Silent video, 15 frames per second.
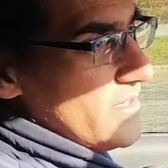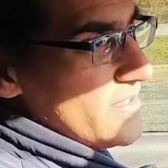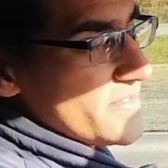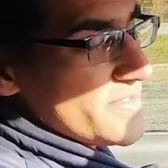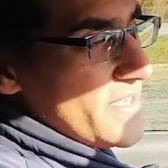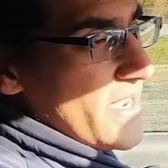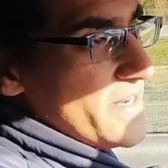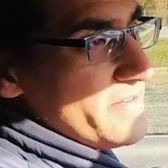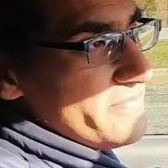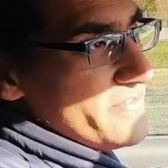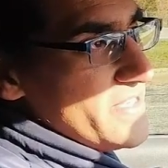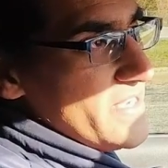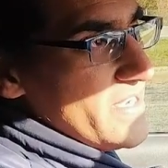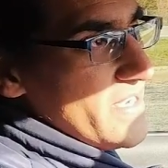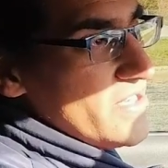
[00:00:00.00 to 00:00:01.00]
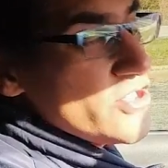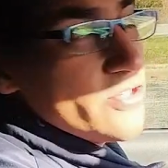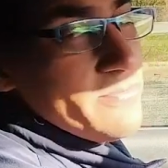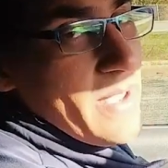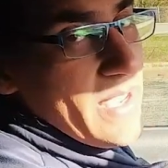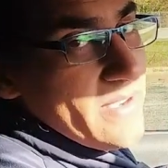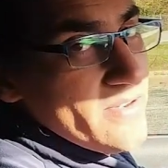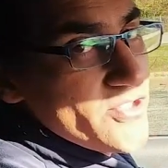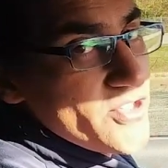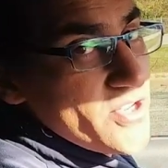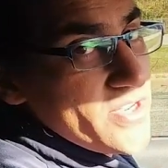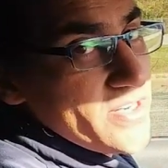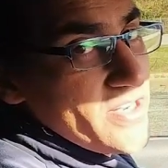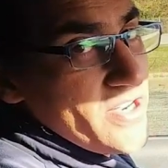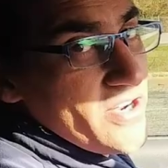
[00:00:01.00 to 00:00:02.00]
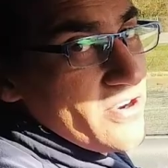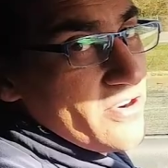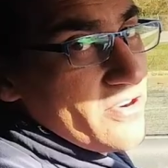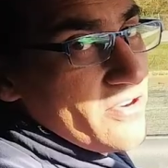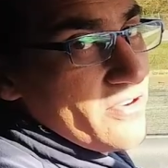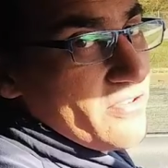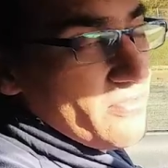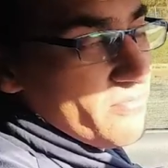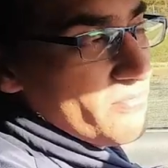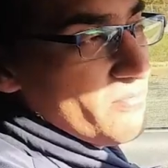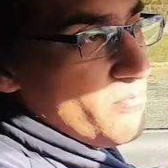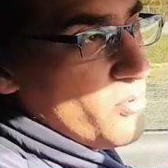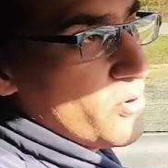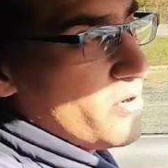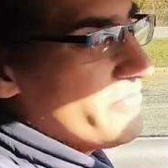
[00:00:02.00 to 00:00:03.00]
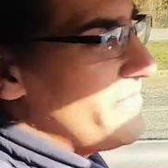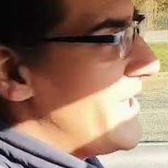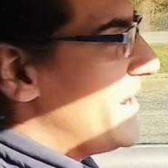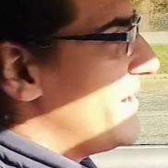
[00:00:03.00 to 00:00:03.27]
inside of the engine bay, so you can hear more of